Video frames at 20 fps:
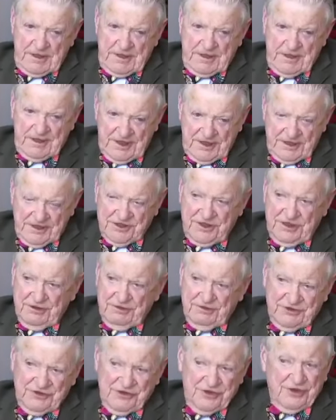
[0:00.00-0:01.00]
and I said
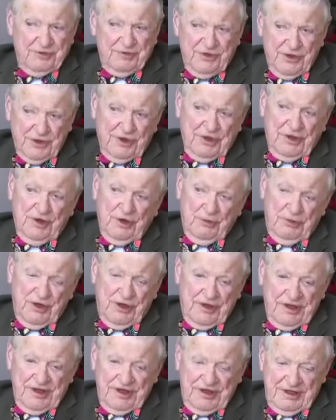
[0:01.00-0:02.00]
it was the umbilical
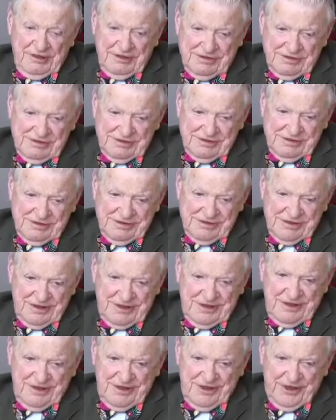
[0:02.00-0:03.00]
plug.
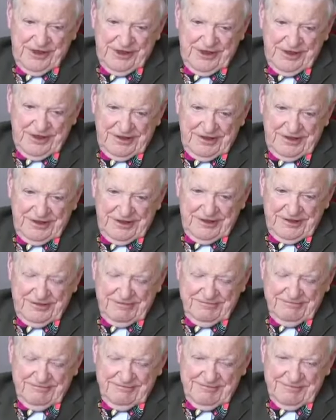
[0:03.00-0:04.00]
And
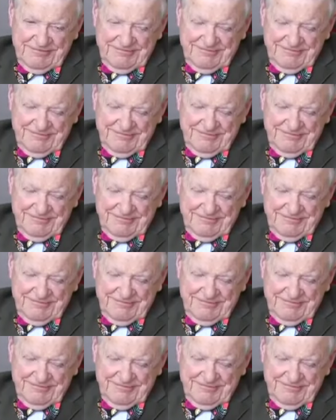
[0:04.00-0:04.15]
um,